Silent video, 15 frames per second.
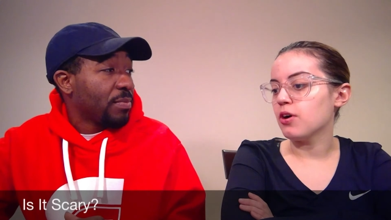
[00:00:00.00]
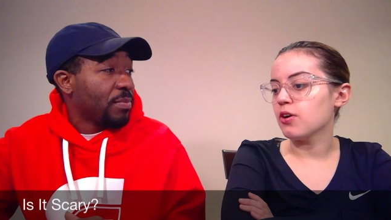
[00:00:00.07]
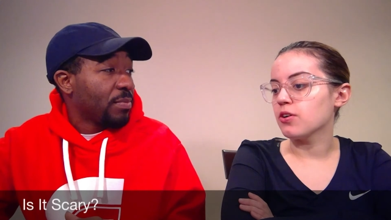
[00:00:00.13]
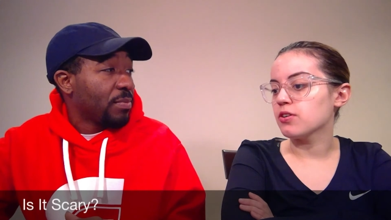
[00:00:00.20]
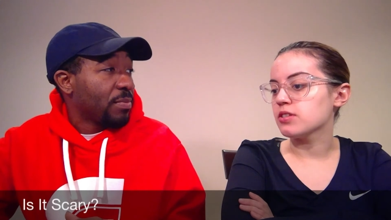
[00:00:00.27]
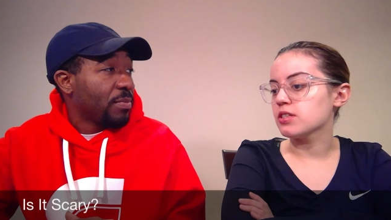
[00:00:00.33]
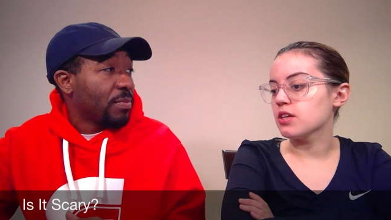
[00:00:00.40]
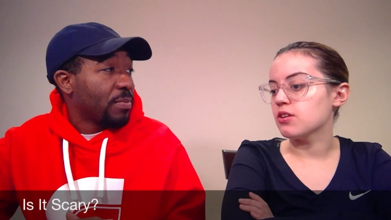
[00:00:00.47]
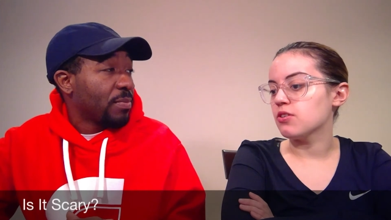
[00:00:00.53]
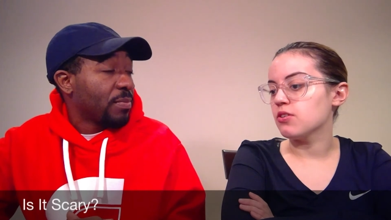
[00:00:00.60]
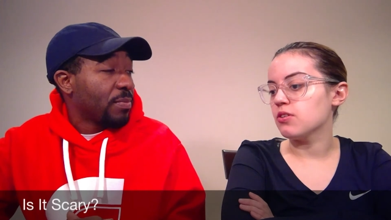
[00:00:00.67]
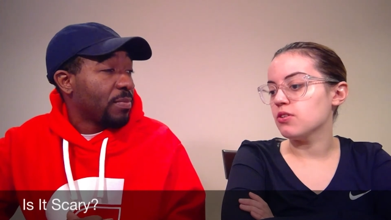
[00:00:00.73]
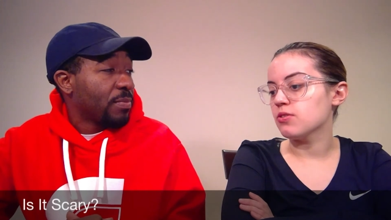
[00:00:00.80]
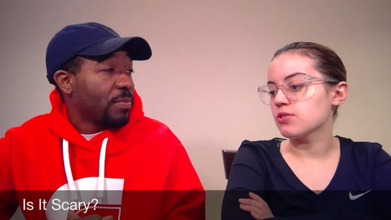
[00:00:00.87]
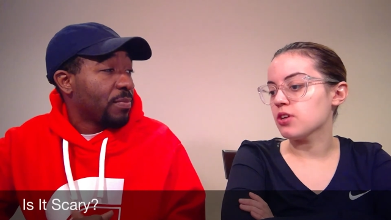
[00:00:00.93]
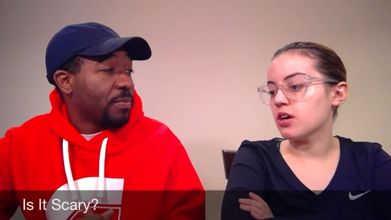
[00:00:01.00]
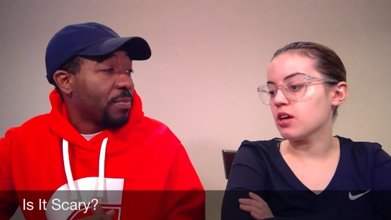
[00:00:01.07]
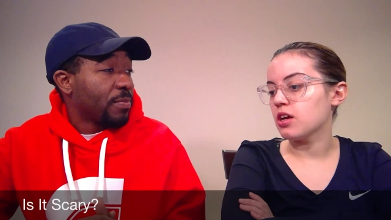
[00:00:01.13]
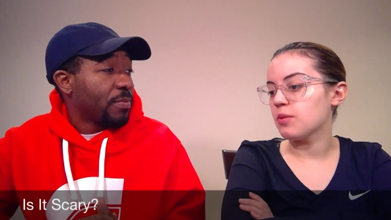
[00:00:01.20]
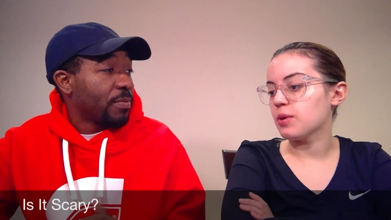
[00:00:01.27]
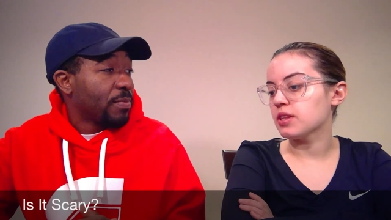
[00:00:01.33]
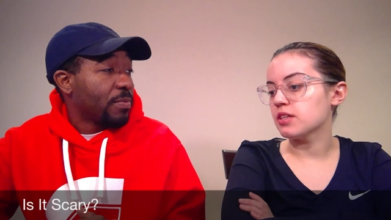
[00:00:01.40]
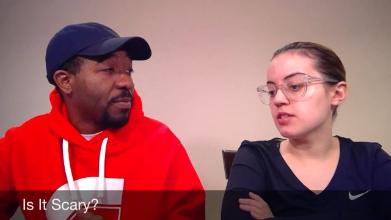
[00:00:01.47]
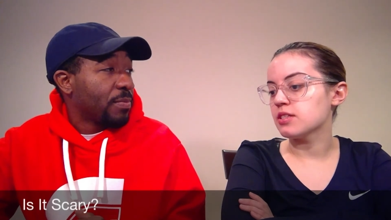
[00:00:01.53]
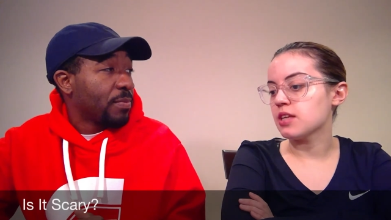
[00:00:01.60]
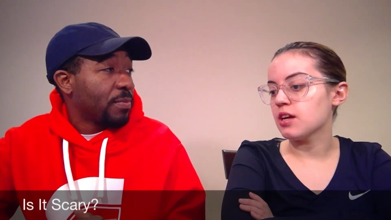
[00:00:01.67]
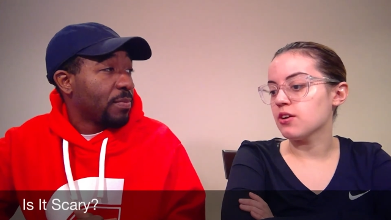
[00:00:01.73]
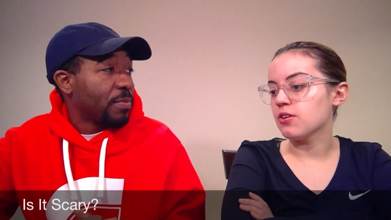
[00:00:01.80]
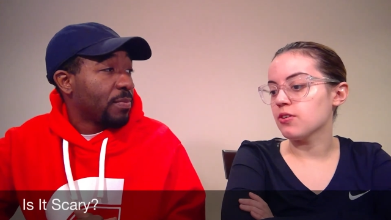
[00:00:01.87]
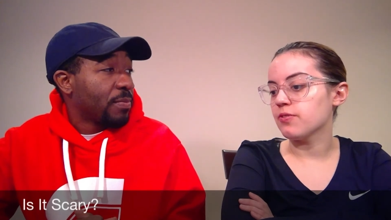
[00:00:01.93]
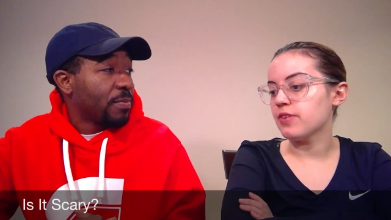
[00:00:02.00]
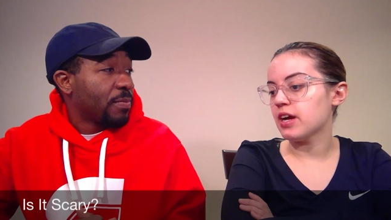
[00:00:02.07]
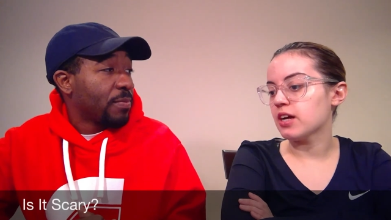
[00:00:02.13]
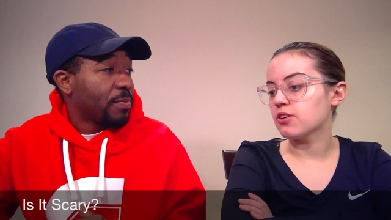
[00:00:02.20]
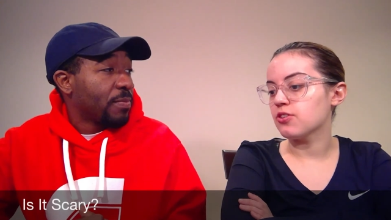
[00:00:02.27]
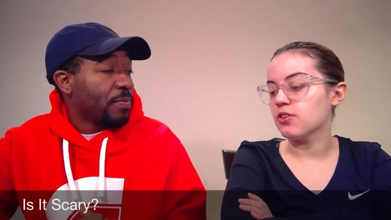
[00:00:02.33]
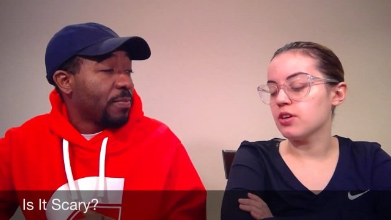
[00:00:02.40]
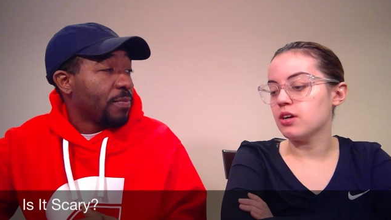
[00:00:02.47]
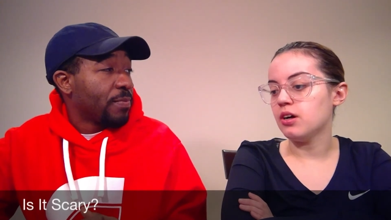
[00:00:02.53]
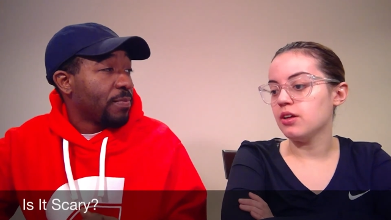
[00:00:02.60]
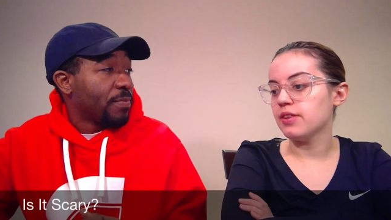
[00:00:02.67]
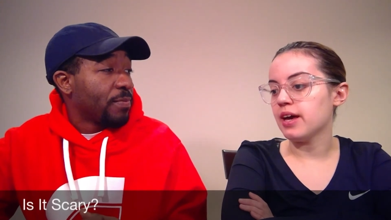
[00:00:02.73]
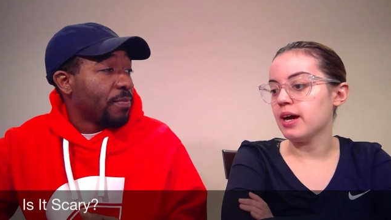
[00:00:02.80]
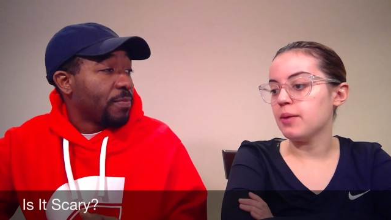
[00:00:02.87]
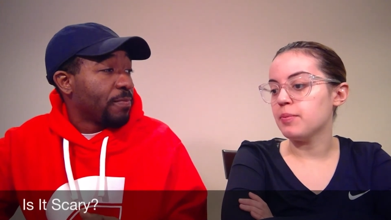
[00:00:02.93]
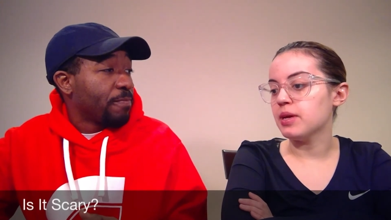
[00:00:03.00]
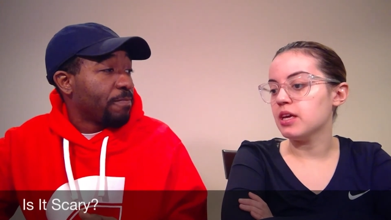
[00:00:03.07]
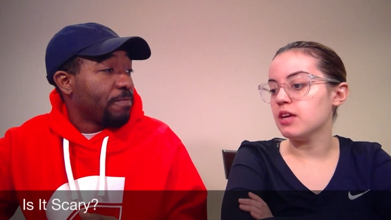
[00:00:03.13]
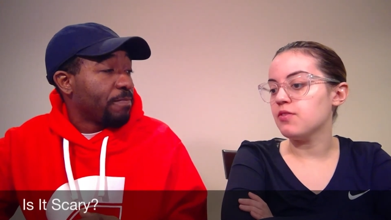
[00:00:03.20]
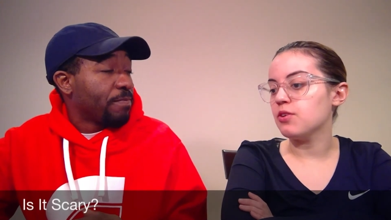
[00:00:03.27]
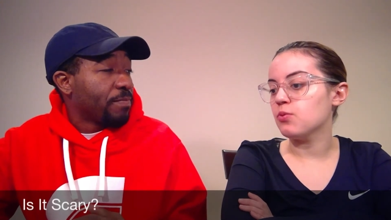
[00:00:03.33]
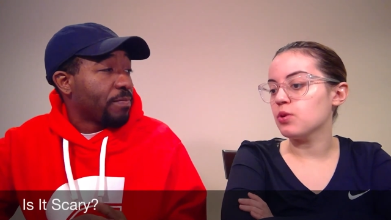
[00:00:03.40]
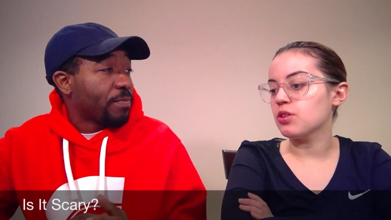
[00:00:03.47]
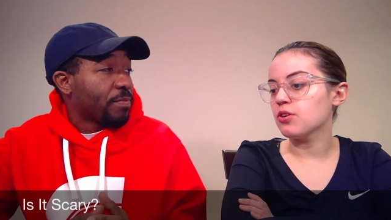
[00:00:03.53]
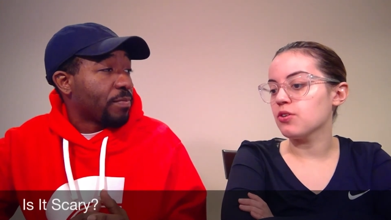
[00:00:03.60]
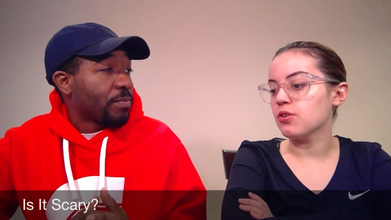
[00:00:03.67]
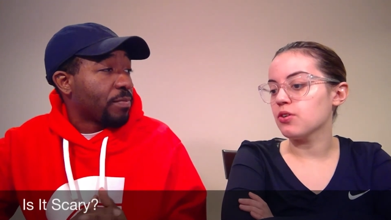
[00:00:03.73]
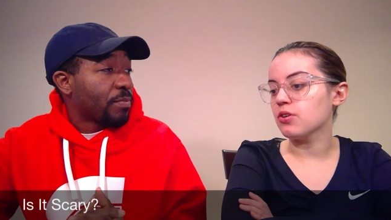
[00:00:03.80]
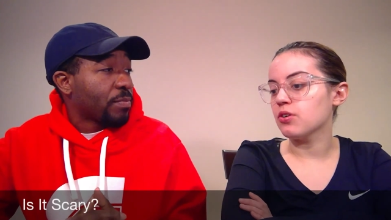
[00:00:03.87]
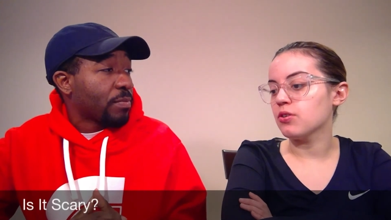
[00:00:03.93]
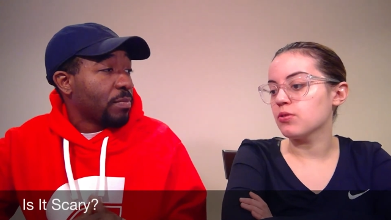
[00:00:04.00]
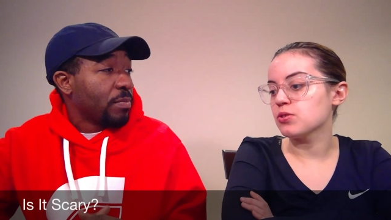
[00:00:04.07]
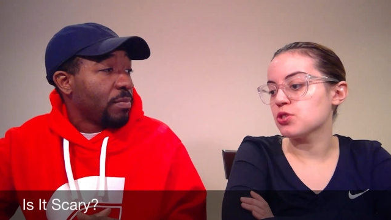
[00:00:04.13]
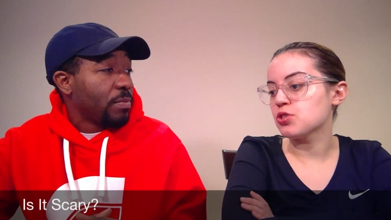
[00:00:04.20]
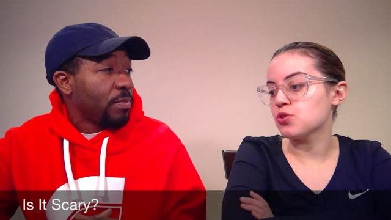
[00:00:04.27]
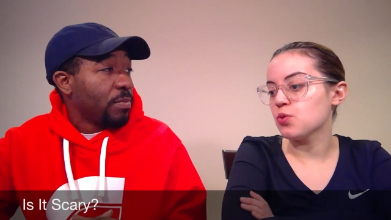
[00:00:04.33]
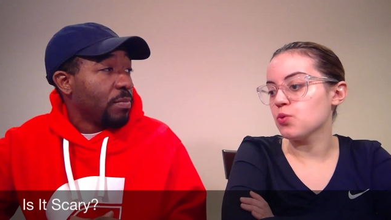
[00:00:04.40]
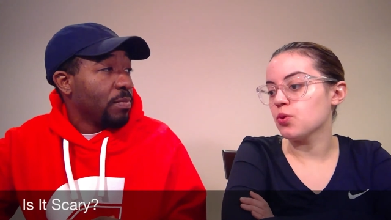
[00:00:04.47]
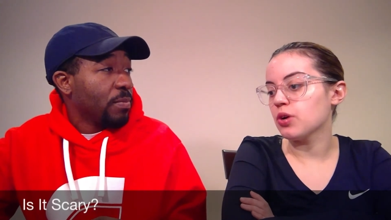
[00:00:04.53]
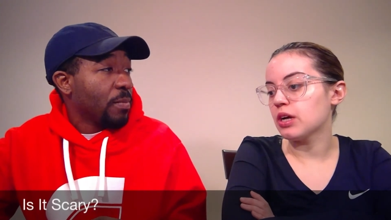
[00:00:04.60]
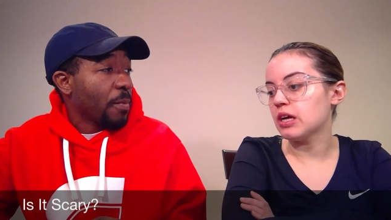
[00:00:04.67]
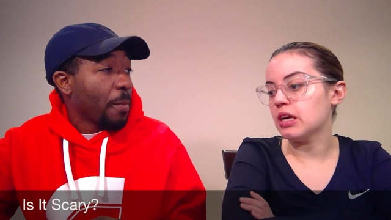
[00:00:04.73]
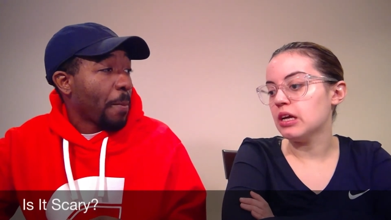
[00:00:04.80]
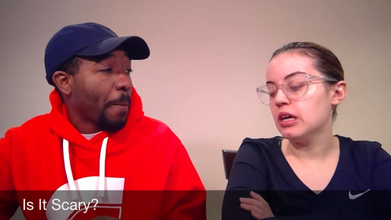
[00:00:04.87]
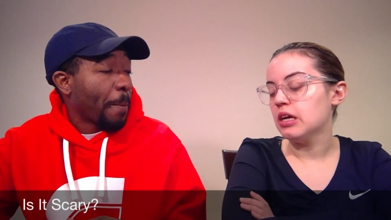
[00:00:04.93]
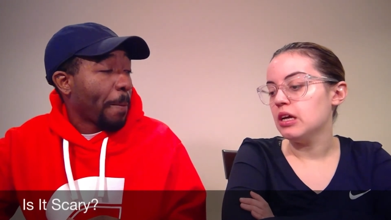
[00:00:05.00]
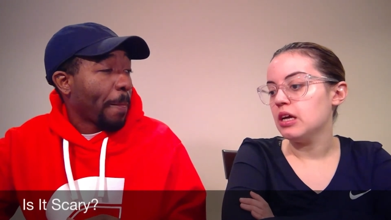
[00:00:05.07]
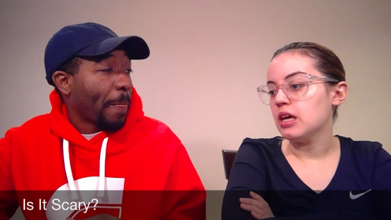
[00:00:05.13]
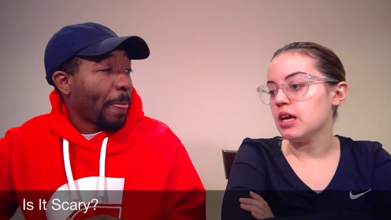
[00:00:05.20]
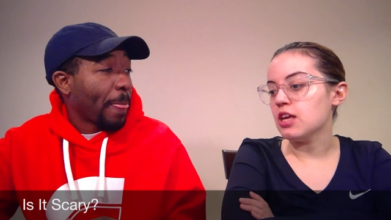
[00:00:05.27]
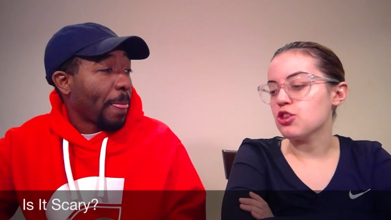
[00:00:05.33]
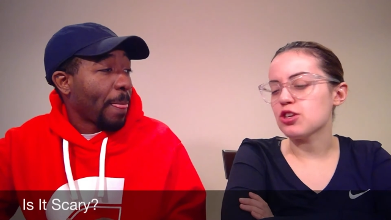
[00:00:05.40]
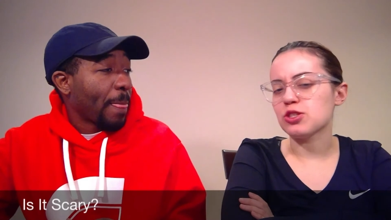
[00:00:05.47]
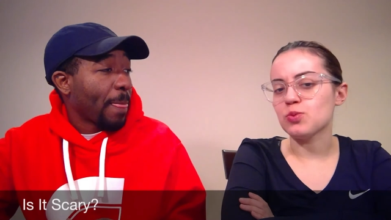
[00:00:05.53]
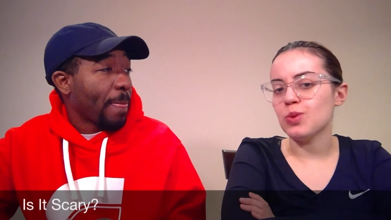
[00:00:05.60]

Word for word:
Speaker 1: parts. I know you're talking about the scare factor and all that, but even with her, her story, it just